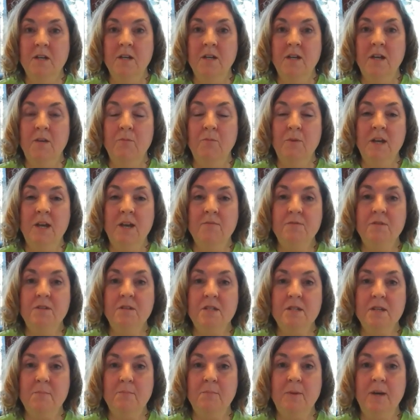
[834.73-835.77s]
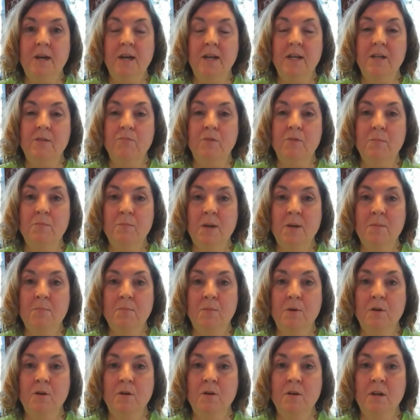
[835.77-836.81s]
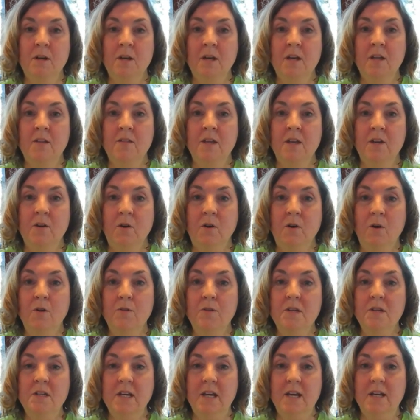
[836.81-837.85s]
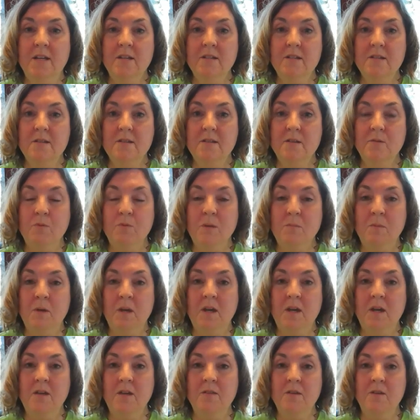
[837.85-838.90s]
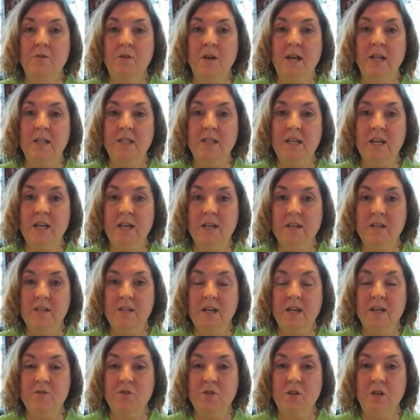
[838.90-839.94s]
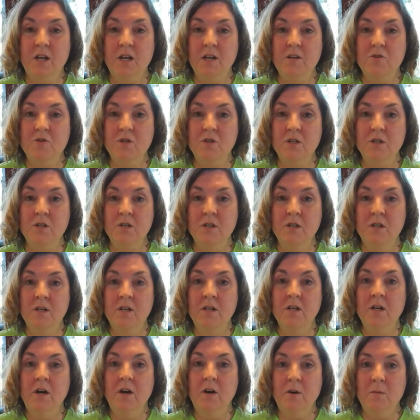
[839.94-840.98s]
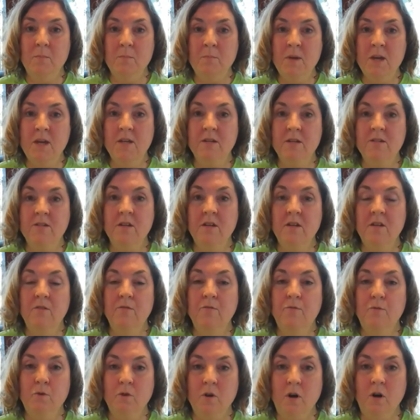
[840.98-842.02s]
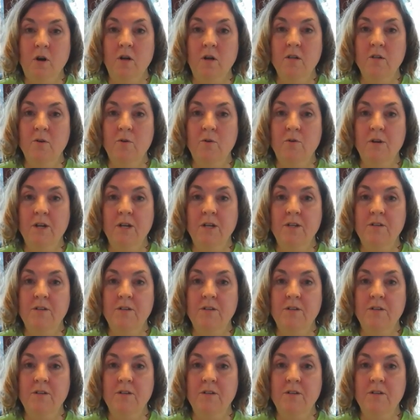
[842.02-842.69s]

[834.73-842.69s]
And we have to step back and remember that all the taxes that we pay that are allocated to education are meant for all Oregon